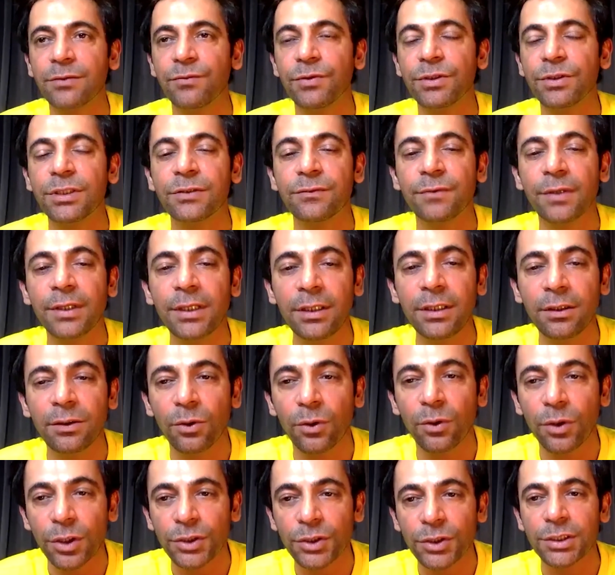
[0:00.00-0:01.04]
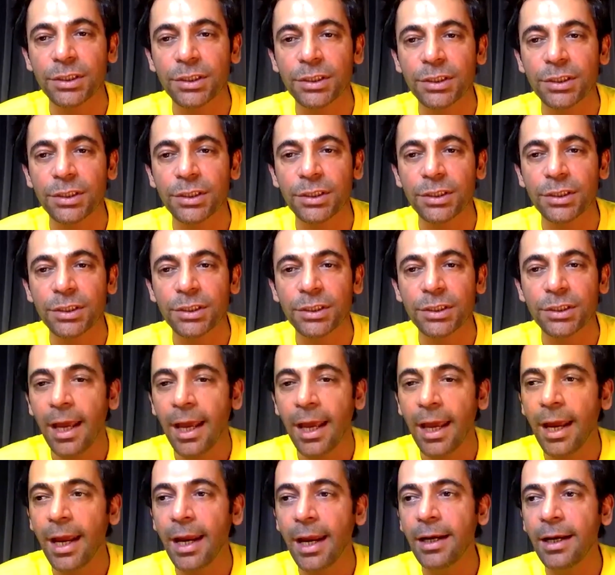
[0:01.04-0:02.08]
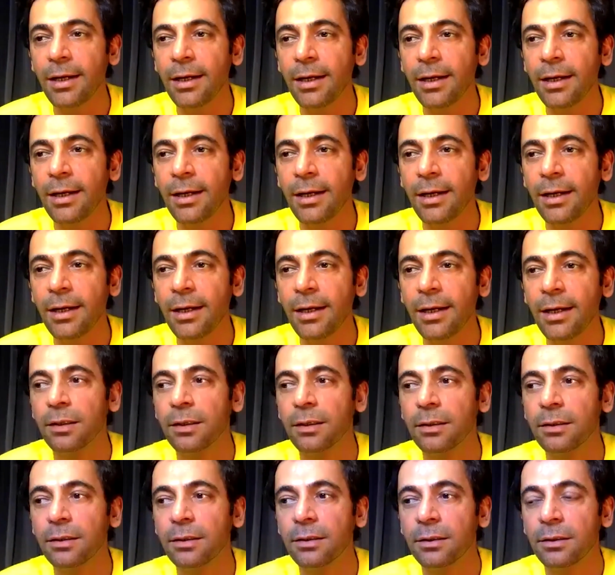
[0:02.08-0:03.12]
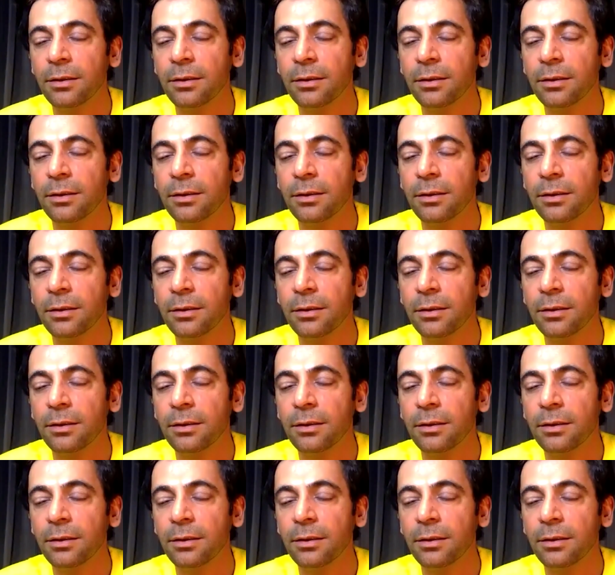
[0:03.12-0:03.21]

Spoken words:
which is very original, and uh,